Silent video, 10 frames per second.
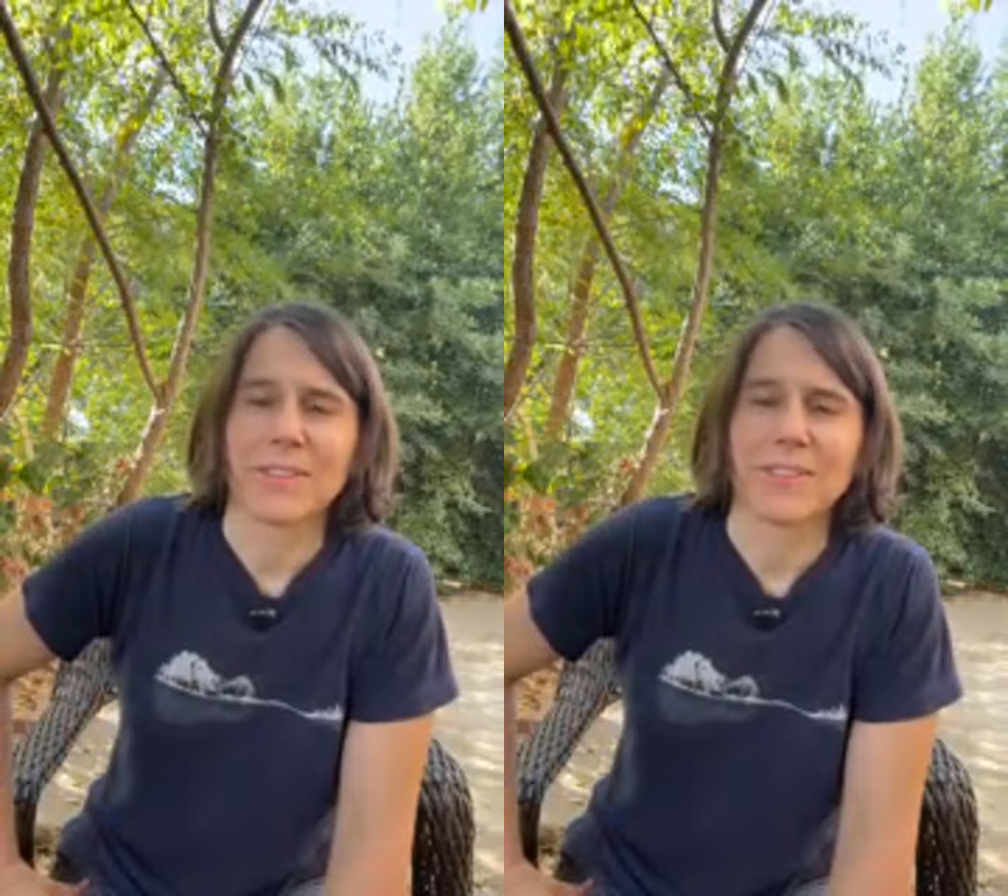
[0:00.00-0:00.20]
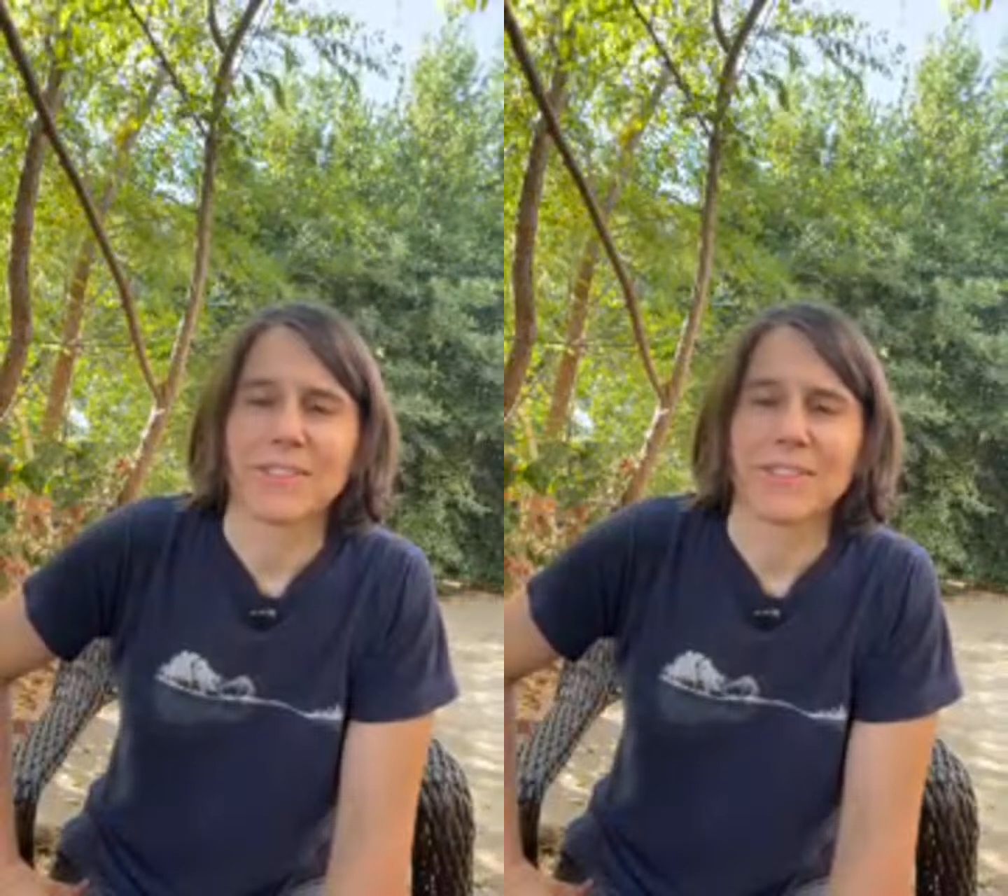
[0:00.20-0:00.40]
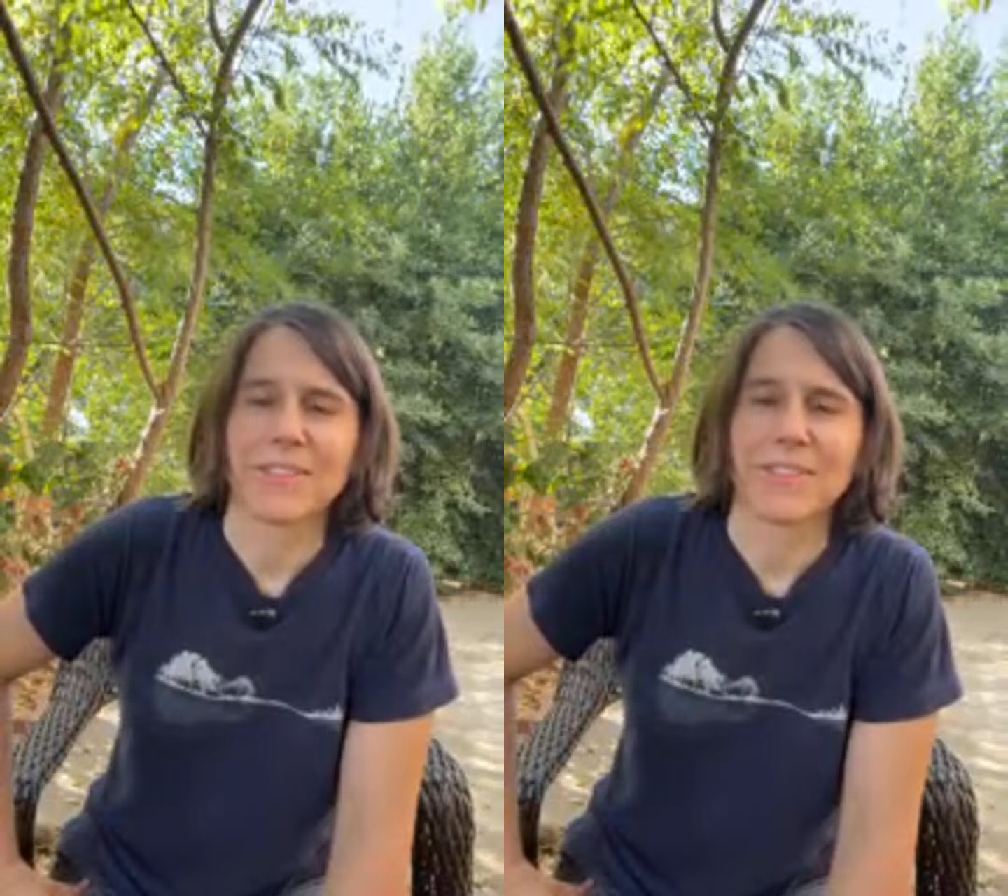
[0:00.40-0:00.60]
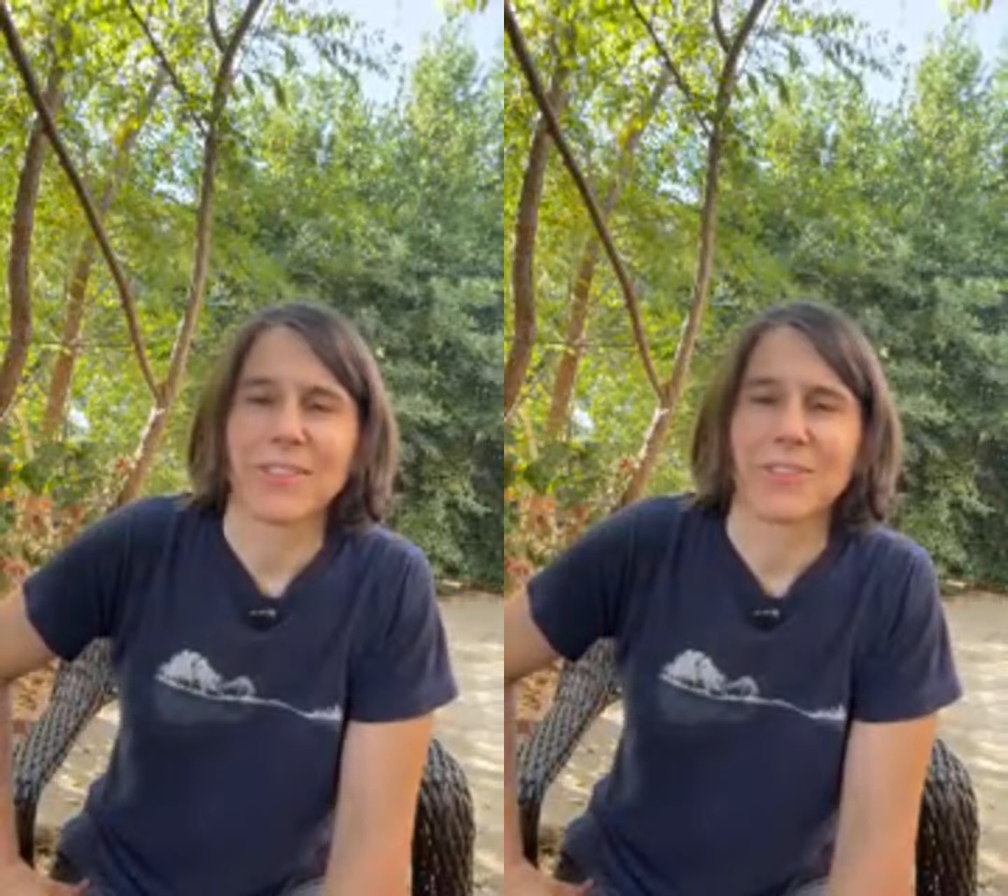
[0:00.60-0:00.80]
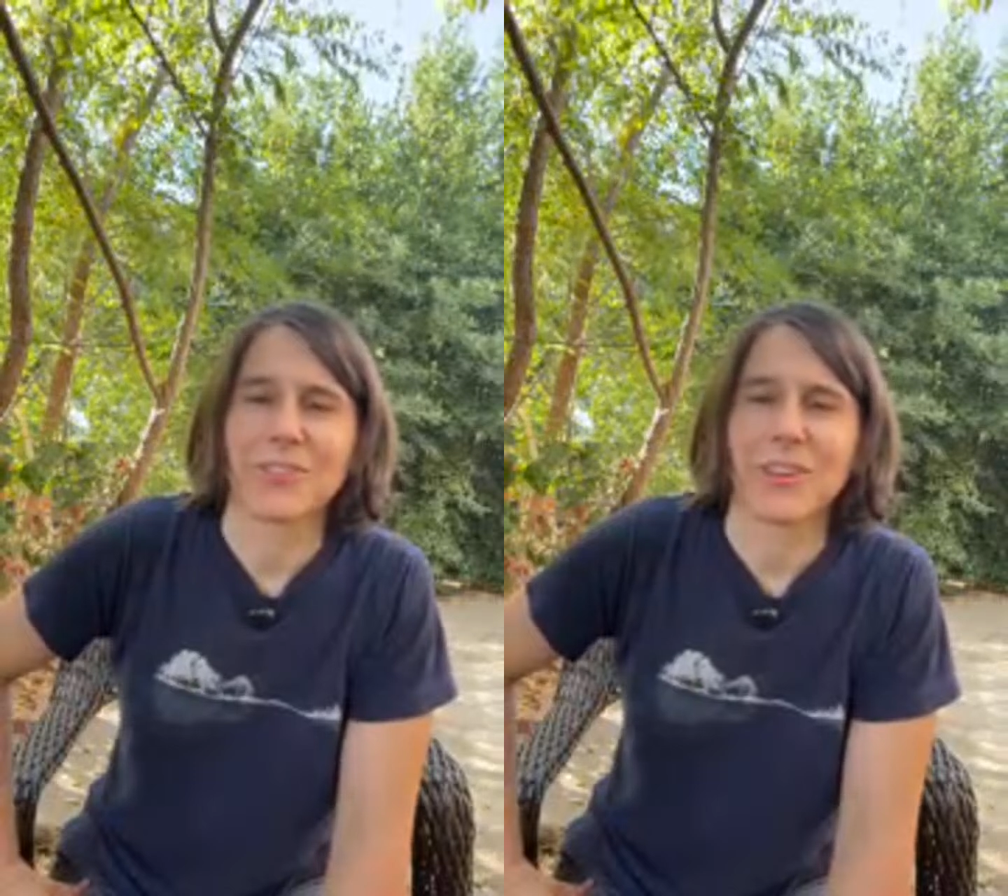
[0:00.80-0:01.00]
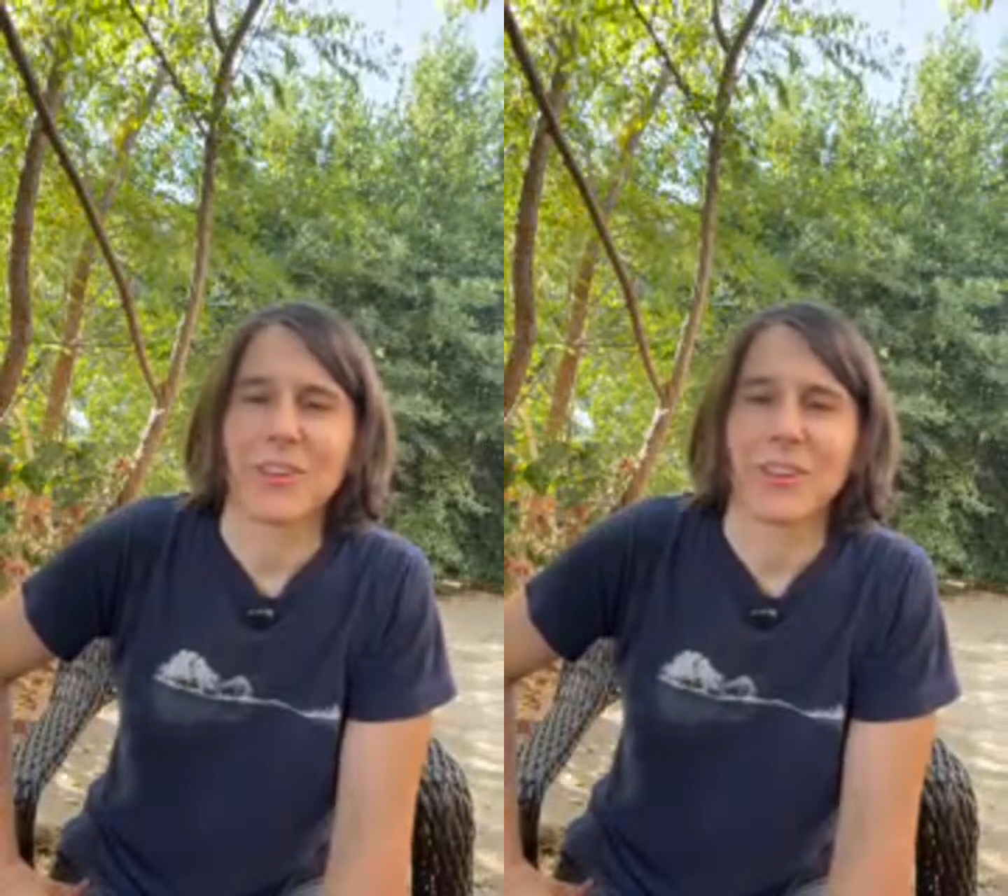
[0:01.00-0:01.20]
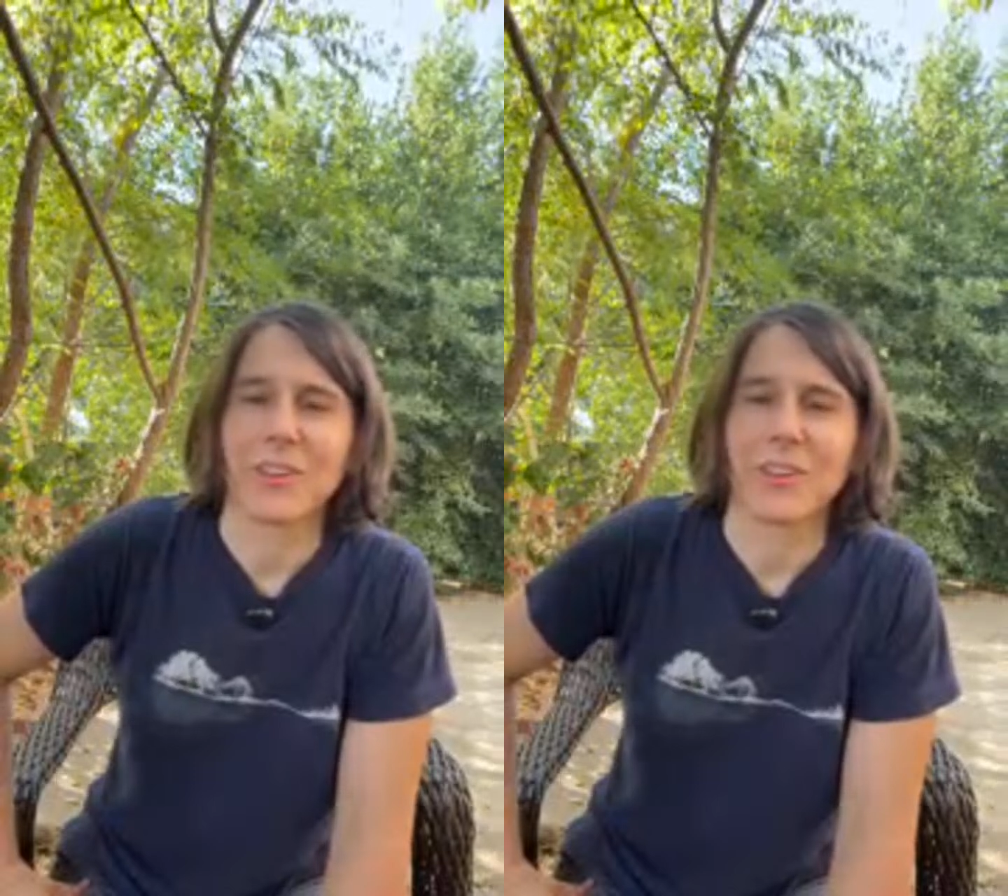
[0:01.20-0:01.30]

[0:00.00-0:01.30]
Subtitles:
Just checking in.